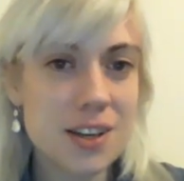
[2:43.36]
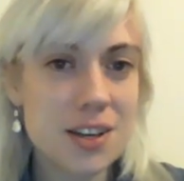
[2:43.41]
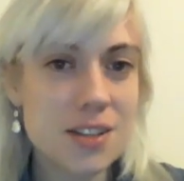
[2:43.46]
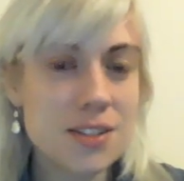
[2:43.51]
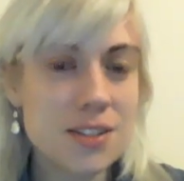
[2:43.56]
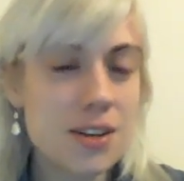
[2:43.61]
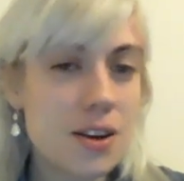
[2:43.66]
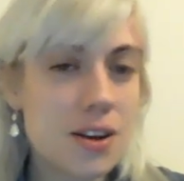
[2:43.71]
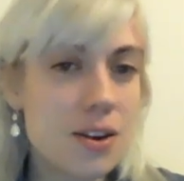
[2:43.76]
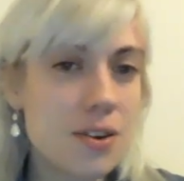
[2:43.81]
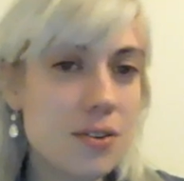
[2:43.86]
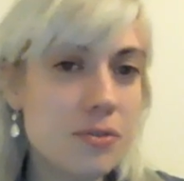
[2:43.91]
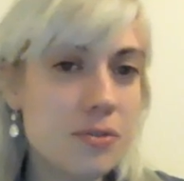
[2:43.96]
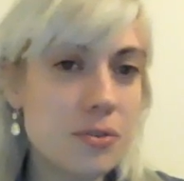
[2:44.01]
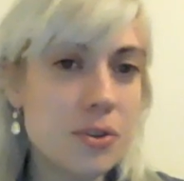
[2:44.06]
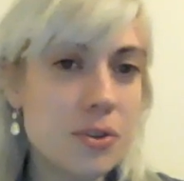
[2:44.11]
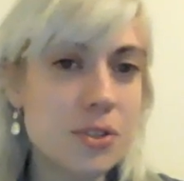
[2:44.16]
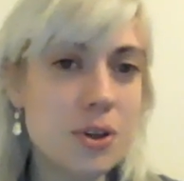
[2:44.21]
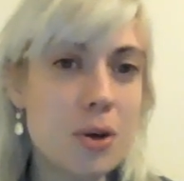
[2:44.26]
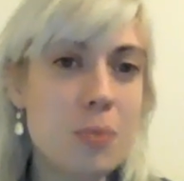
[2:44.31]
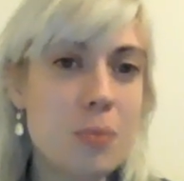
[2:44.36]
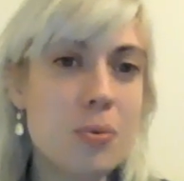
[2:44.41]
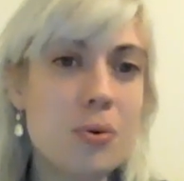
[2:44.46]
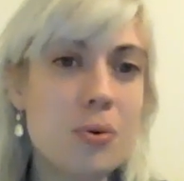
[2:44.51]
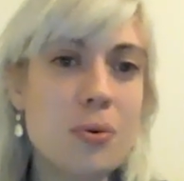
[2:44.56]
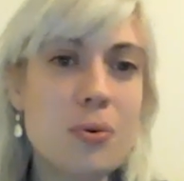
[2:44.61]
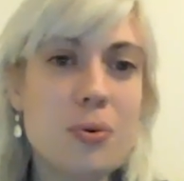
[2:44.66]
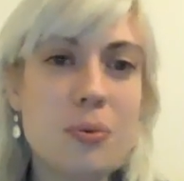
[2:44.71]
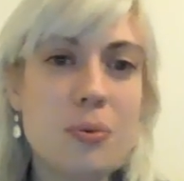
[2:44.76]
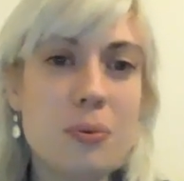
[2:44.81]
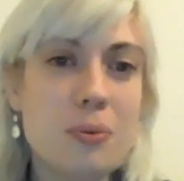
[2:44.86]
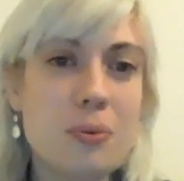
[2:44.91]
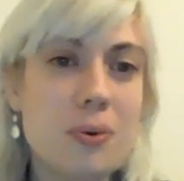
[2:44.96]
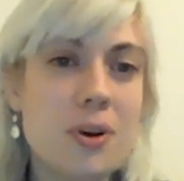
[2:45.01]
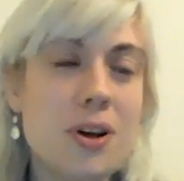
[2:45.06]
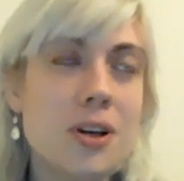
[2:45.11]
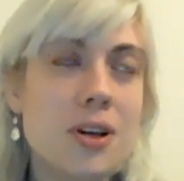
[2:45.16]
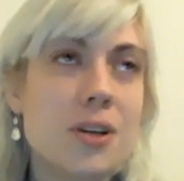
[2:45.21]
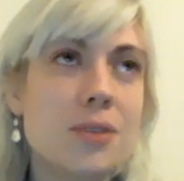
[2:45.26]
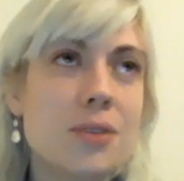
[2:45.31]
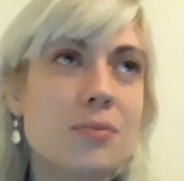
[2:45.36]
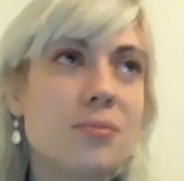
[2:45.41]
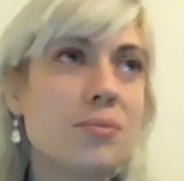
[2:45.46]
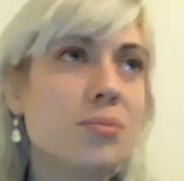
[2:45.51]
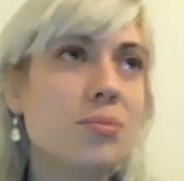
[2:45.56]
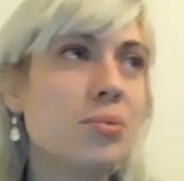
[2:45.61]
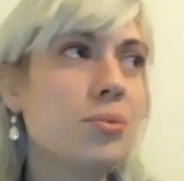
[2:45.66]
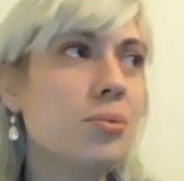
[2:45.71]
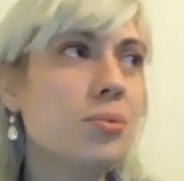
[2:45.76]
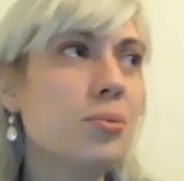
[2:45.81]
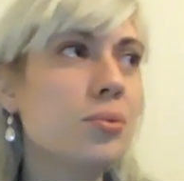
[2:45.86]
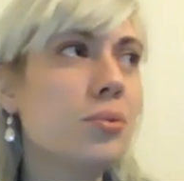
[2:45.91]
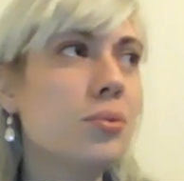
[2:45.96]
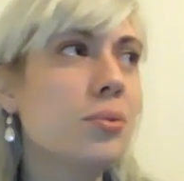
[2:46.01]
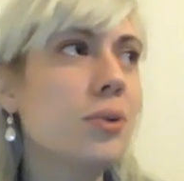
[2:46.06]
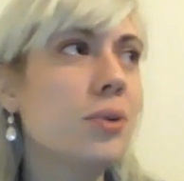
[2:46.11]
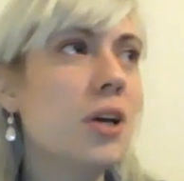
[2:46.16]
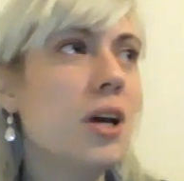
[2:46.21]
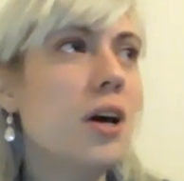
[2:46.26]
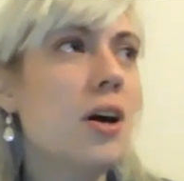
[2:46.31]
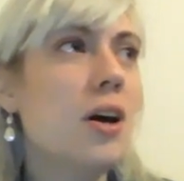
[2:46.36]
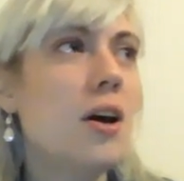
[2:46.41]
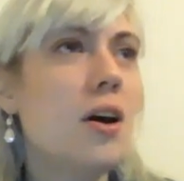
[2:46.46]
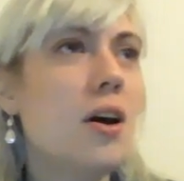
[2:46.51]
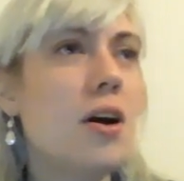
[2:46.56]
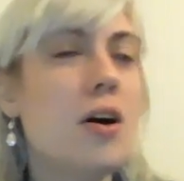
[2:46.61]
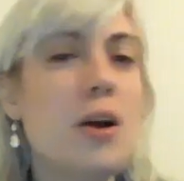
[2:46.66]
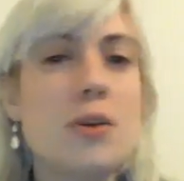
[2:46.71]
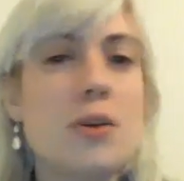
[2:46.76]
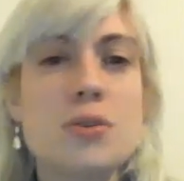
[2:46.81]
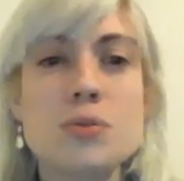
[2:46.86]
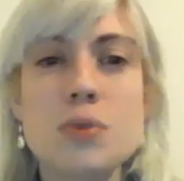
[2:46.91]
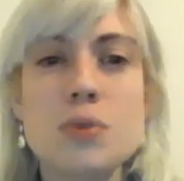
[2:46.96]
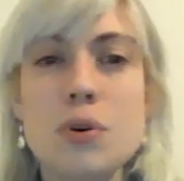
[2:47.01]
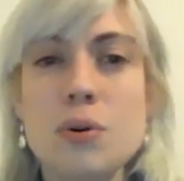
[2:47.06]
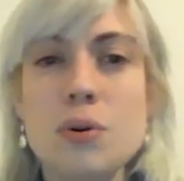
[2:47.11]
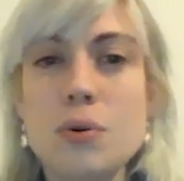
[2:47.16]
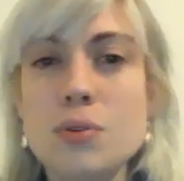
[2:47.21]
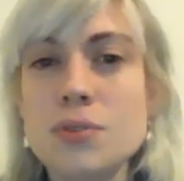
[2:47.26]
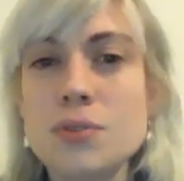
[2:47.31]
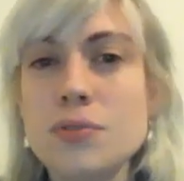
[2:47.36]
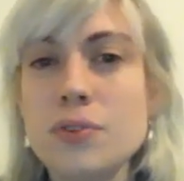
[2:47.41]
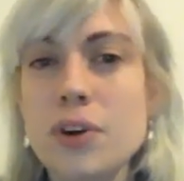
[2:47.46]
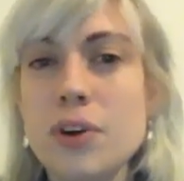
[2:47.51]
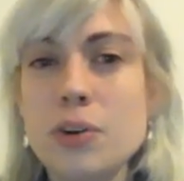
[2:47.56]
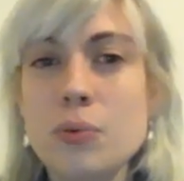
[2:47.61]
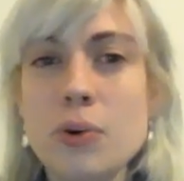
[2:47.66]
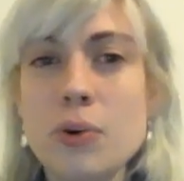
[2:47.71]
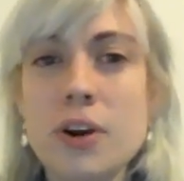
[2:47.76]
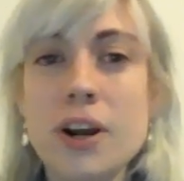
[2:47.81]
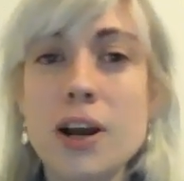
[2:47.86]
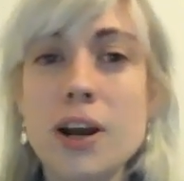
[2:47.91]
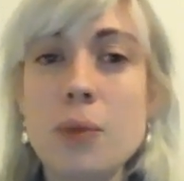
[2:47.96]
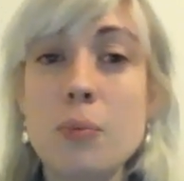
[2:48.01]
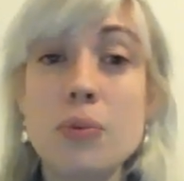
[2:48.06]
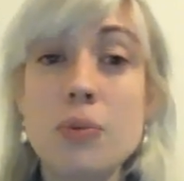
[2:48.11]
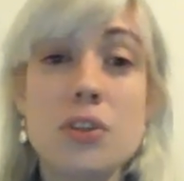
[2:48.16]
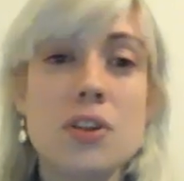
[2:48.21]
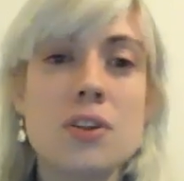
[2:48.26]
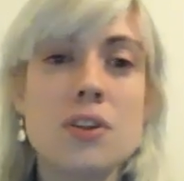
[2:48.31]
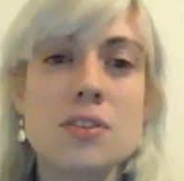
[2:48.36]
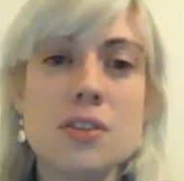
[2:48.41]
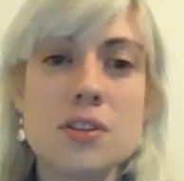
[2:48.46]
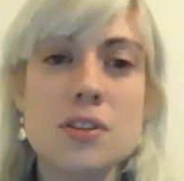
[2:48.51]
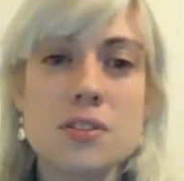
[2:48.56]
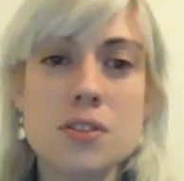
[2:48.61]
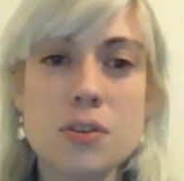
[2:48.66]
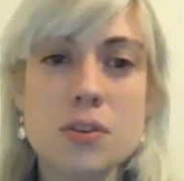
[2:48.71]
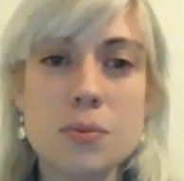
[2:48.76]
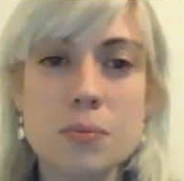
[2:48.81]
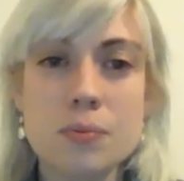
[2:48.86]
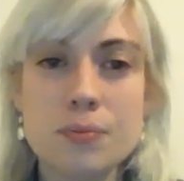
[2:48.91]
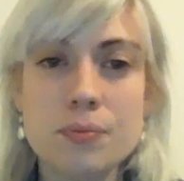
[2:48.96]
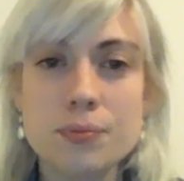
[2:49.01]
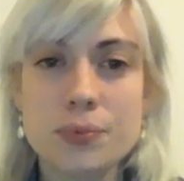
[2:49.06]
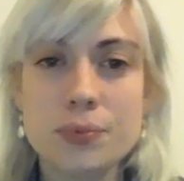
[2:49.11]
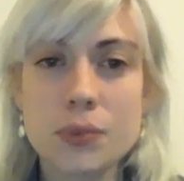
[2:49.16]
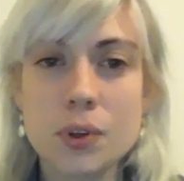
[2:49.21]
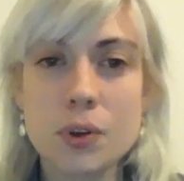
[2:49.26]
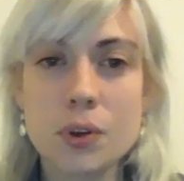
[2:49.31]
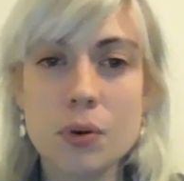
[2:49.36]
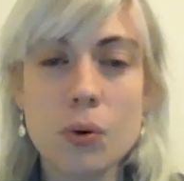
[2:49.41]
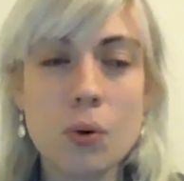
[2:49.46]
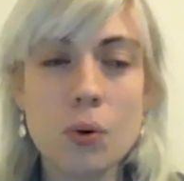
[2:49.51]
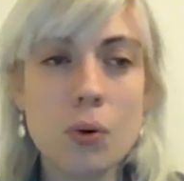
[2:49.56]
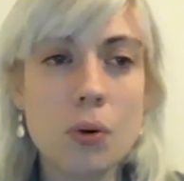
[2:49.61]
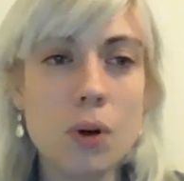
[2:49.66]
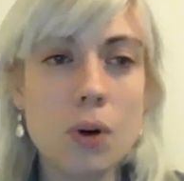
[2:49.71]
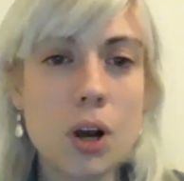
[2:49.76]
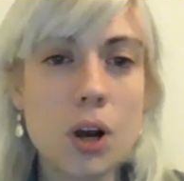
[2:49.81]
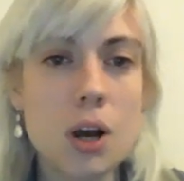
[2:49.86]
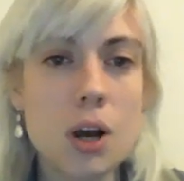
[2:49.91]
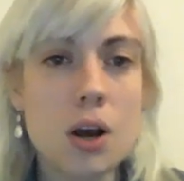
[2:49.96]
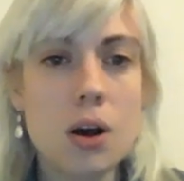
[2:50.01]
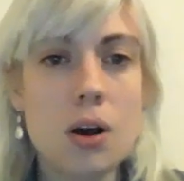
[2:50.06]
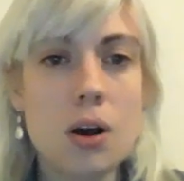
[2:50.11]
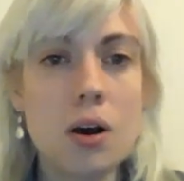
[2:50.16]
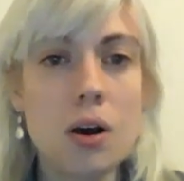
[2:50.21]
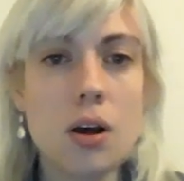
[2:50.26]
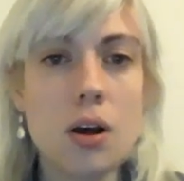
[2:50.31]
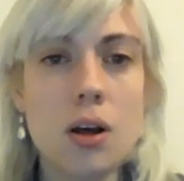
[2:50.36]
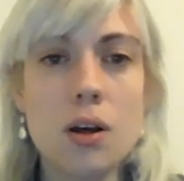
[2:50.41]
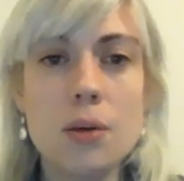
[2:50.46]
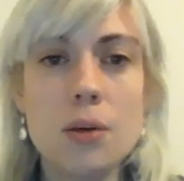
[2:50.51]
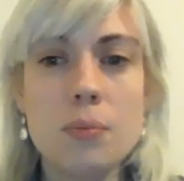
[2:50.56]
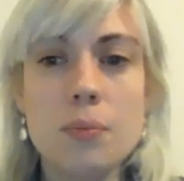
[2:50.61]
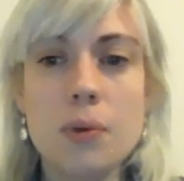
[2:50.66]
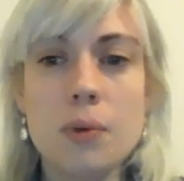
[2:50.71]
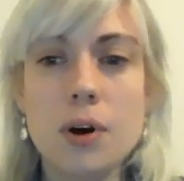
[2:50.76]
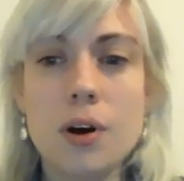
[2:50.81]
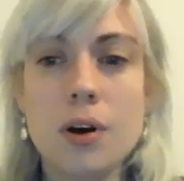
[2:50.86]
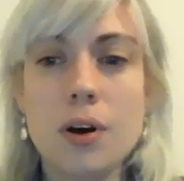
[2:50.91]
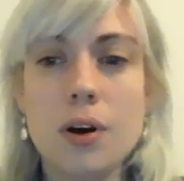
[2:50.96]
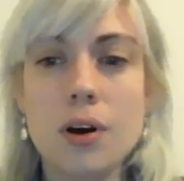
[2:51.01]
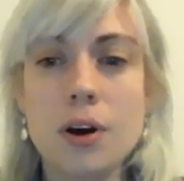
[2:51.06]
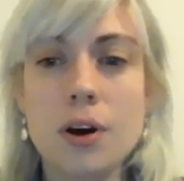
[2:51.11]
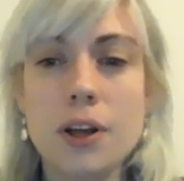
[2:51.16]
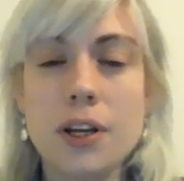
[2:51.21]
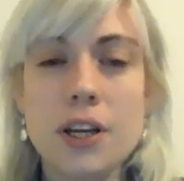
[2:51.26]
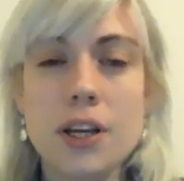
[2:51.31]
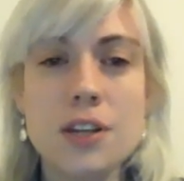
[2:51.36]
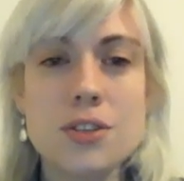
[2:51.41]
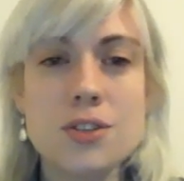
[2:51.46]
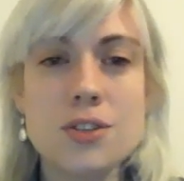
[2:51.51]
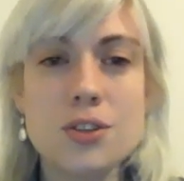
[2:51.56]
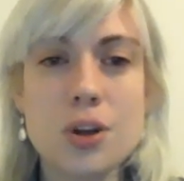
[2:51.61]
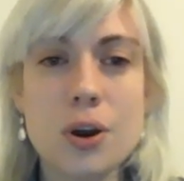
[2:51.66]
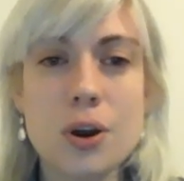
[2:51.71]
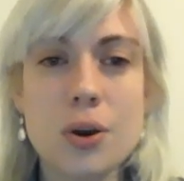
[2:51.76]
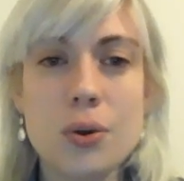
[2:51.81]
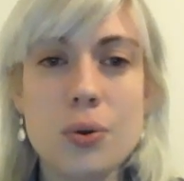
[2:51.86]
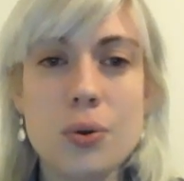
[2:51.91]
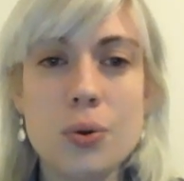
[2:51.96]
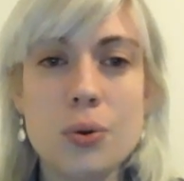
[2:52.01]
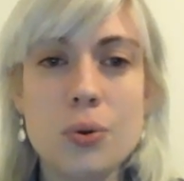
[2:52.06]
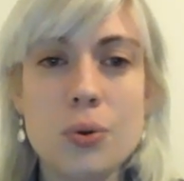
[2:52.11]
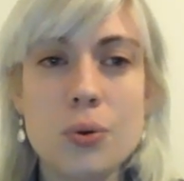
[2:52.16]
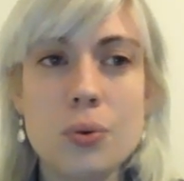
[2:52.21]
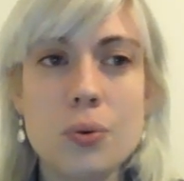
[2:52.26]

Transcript: So, for example, I struggle to find where I am within the system, or I need to know